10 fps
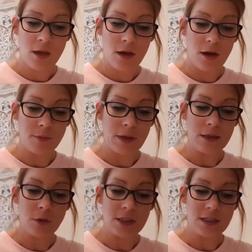I had
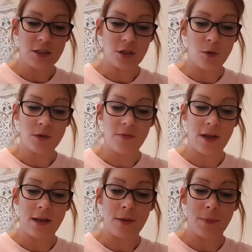made my decision, I was
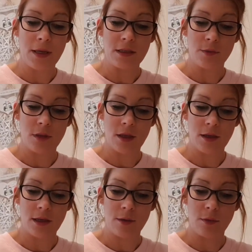fairly at peace with it.
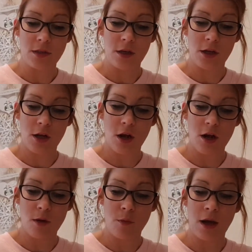It was like a
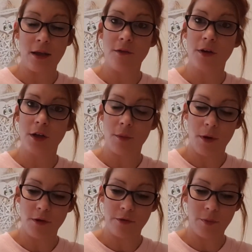calm wave had come
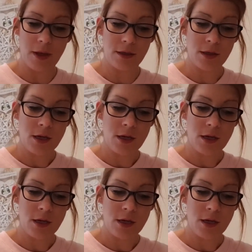over me.